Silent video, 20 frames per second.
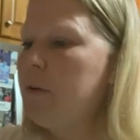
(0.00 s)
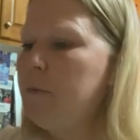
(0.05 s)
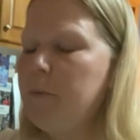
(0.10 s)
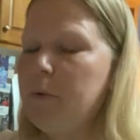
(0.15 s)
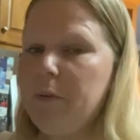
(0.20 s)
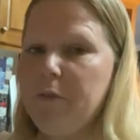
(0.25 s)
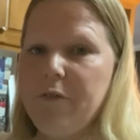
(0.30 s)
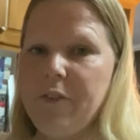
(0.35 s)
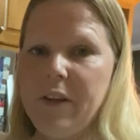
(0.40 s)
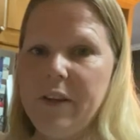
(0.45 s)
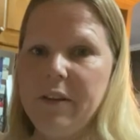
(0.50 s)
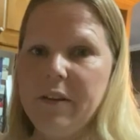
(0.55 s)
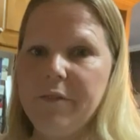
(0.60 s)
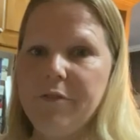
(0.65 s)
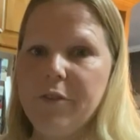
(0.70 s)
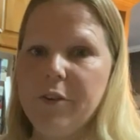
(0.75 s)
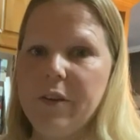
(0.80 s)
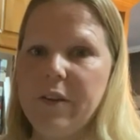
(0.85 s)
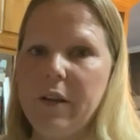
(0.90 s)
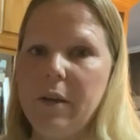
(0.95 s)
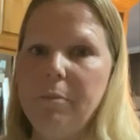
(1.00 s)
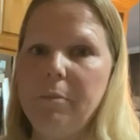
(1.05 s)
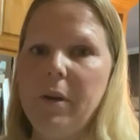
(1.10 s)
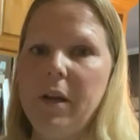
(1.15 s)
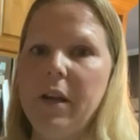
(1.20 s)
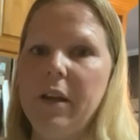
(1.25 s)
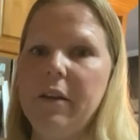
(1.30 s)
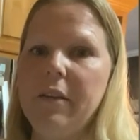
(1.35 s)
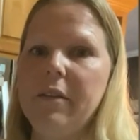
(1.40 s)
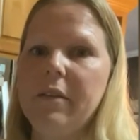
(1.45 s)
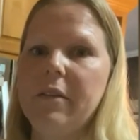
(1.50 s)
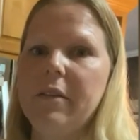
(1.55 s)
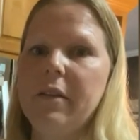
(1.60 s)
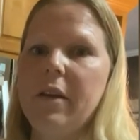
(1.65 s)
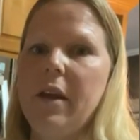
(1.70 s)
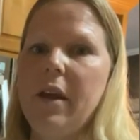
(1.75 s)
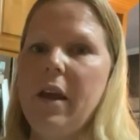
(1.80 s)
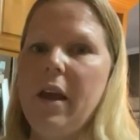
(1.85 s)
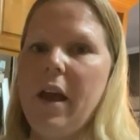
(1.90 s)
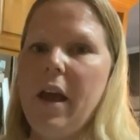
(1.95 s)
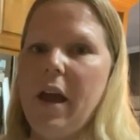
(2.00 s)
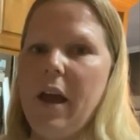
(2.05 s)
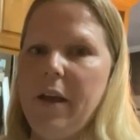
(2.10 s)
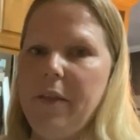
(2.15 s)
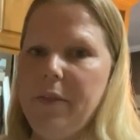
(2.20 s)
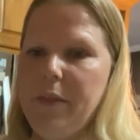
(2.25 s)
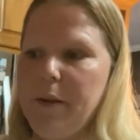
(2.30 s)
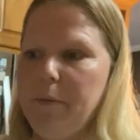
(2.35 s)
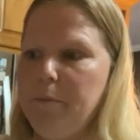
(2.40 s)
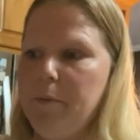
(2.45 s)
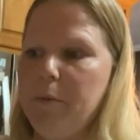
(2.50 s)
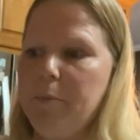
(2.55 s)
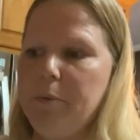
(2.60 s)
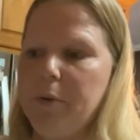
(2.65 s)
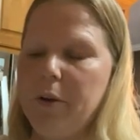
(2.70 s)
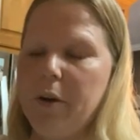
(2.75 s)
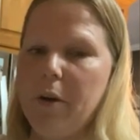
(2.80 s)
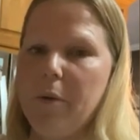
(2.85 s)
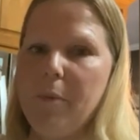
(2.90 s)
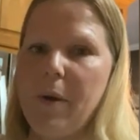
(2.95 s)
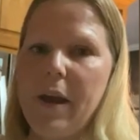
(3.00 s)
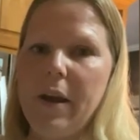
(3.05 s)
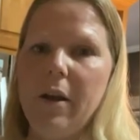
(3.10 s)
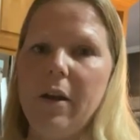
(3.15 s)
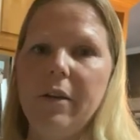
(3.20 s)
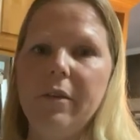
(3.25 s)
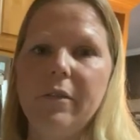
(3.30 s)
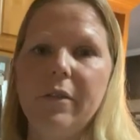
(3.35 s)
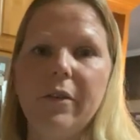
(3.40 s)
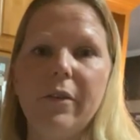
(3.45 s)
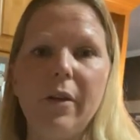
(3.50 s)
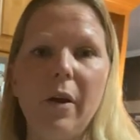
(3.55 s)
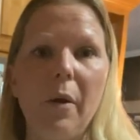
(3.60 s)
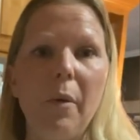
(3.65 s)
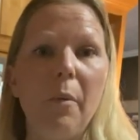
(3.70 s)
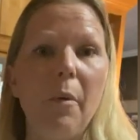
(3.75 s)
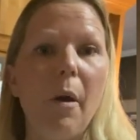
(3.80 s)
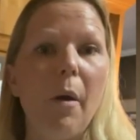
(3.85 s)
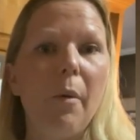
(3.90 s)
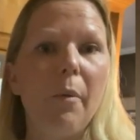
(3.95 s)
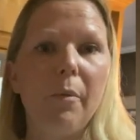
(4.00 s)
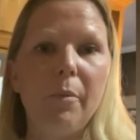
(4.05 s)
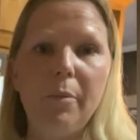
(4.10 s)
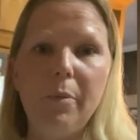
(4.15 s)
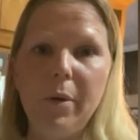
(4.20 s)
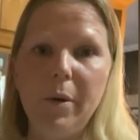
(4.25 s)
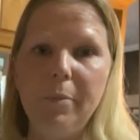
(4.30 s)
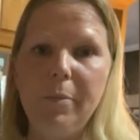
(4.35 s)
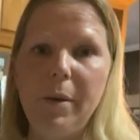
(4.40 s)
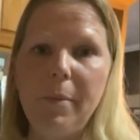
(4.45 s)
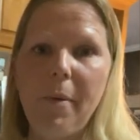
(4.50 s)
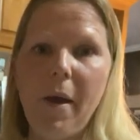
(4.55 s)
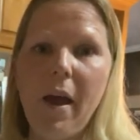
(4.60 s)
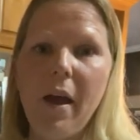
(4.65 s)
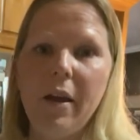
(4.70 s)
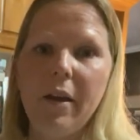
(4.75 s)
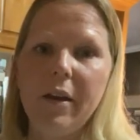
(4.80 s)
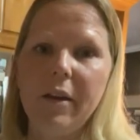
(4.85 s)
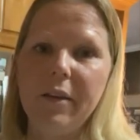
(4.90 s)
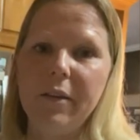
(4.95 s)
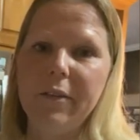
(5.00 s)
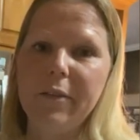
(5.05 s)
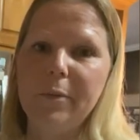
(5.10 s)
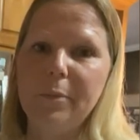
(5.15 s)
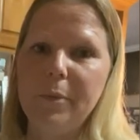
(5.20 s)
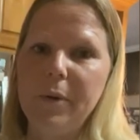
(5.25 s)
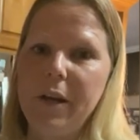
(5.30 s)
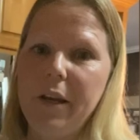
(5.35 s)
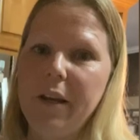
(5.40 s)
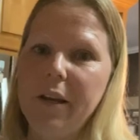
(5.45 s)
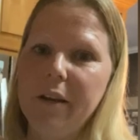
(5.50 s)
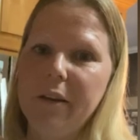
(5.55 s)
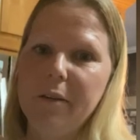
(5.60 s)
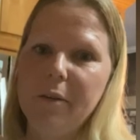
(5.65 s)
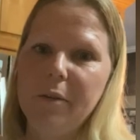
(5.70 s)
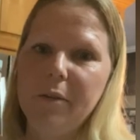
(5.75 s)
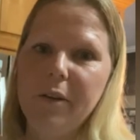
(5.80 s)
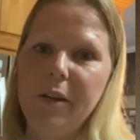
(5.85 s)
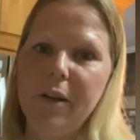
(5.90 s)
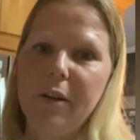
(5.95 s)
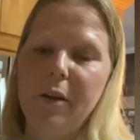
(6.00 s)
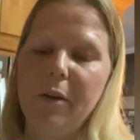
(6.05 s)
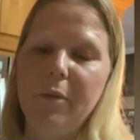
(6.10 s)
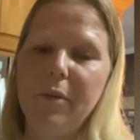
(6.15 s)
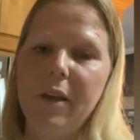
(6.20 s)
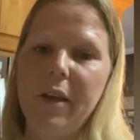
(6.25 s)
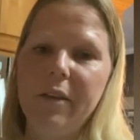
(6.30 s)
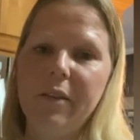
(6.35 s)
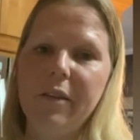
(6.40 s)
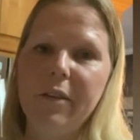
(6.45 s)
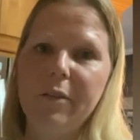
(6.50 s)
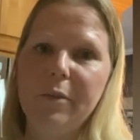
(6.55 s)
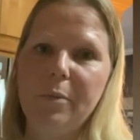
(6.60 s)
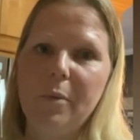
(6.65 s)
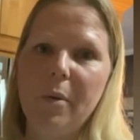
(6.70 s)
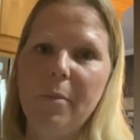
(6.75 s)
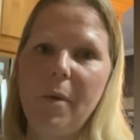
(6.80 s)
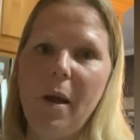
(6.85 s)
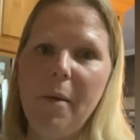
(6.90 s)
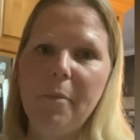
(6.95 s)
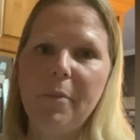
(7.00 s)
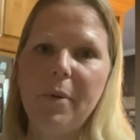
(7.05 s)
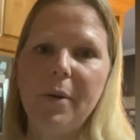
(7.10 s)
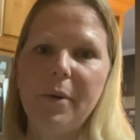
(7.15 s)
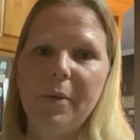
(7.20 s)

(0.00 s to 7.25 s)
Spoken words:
we'll vent it for 10 minutes, and then we'll put our weight on. So we'll be back as we, you know, let this warm up.